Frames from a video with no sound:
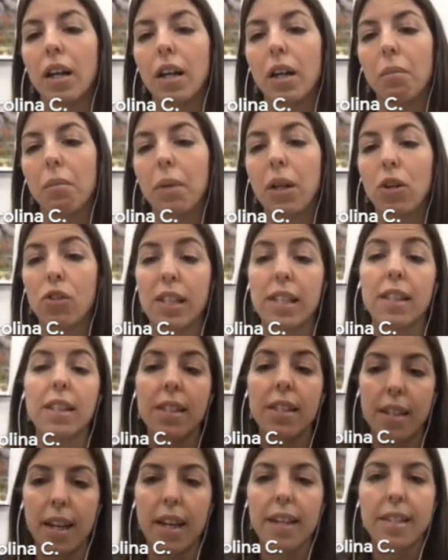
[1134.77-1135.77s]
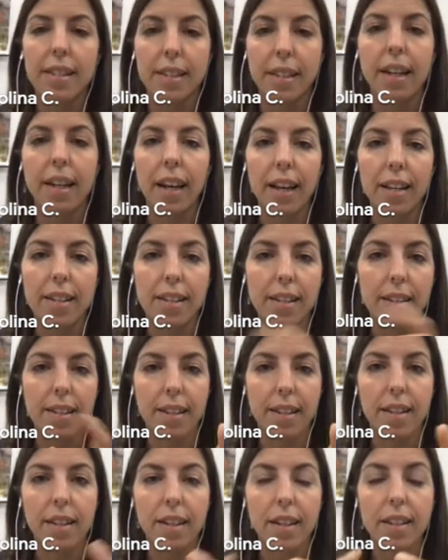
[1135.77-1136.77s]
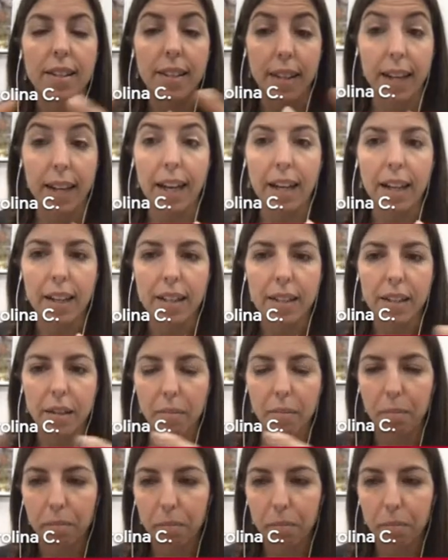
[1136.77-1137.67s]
because in this case, the lens is a galaxy.